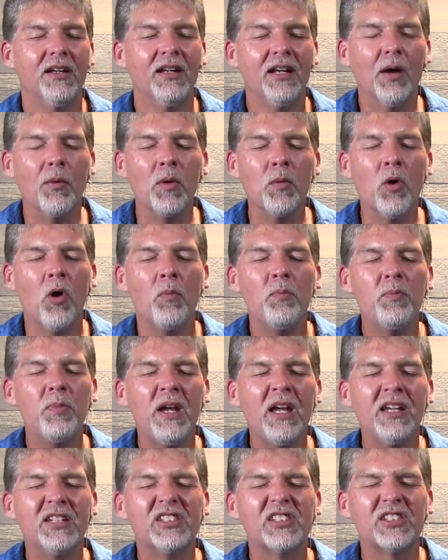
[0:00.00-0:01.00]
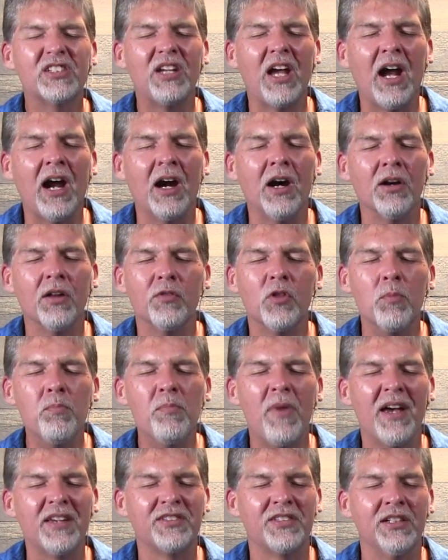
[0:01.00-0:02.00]
That we won't be scared of the
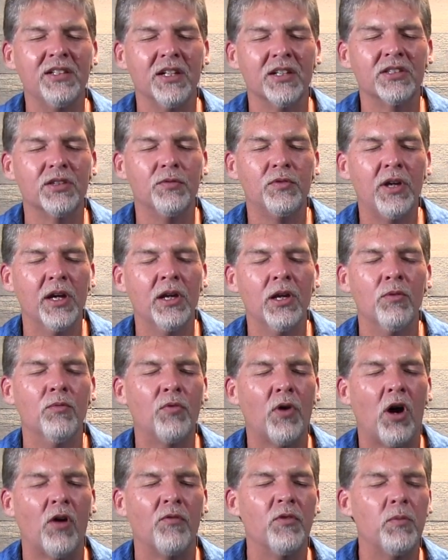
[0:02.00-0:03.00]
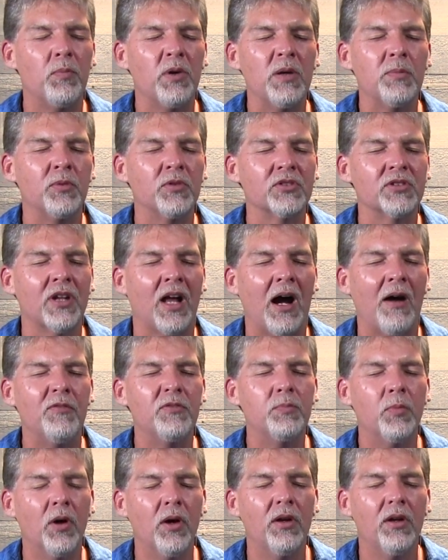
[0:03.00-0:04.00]
messiness of getting involved in people's lives,
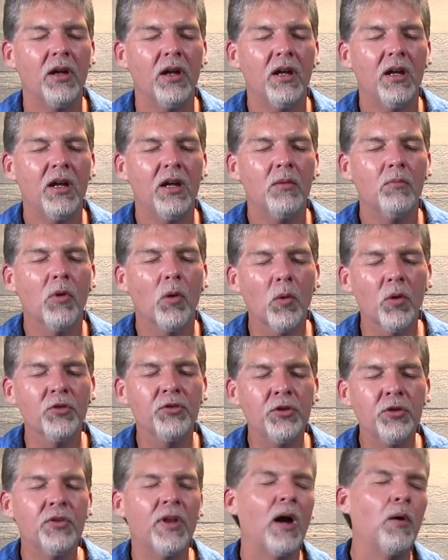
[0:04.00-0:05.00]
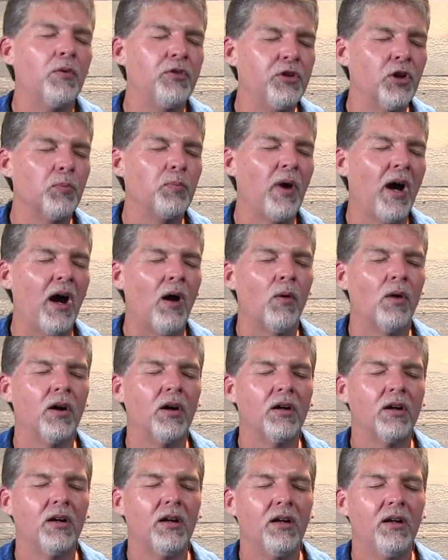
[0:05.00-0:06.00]
but, but we'll do that with your power.
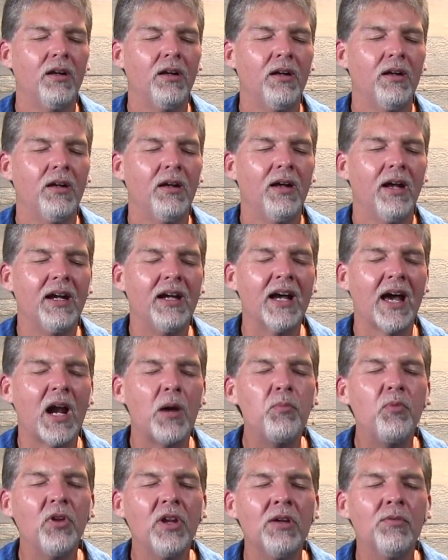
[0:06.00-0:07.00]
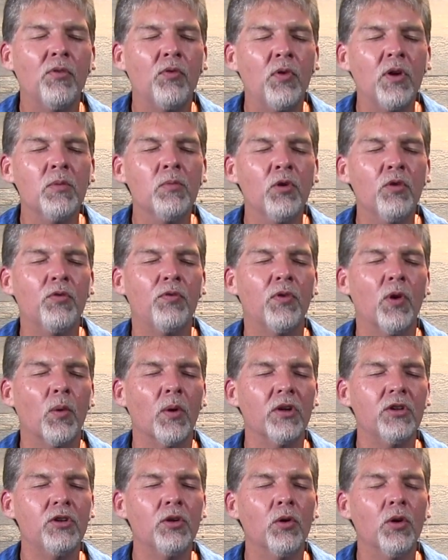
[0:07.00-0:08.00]
And God, I believe if we move
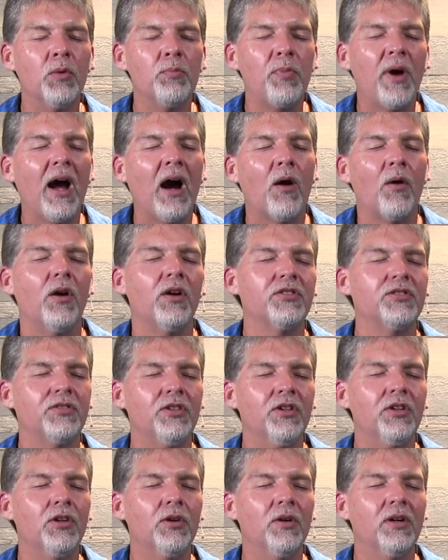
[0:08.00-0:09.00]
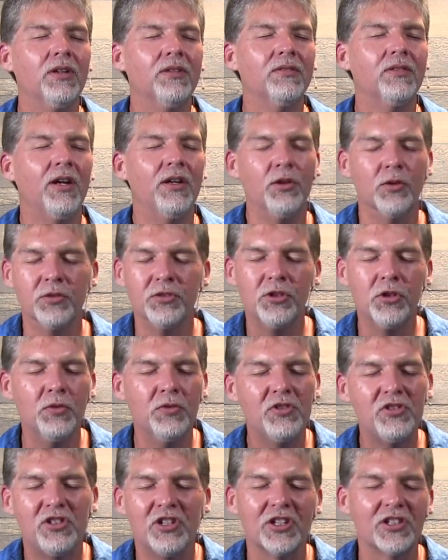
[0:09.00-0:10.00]
forward, you'll empower us to do it. And you'll do
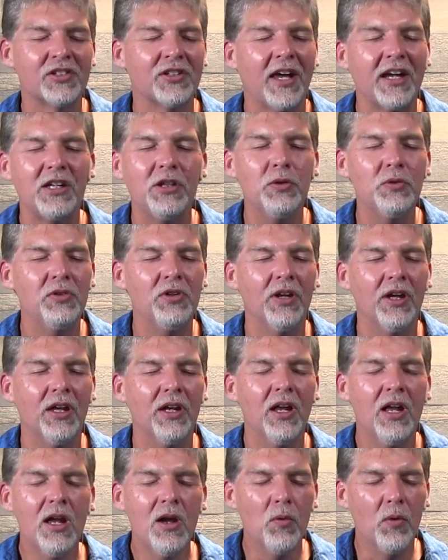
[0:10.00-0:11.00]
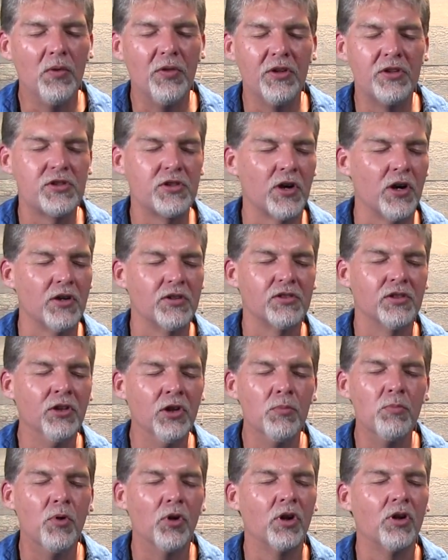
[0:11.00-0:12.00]
just like you did with the church in
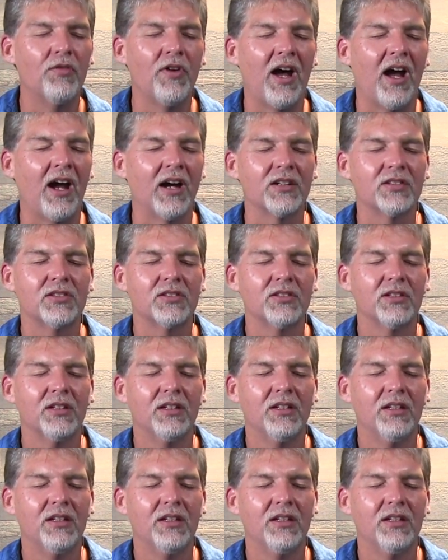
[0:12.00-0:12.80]
the book of Acts.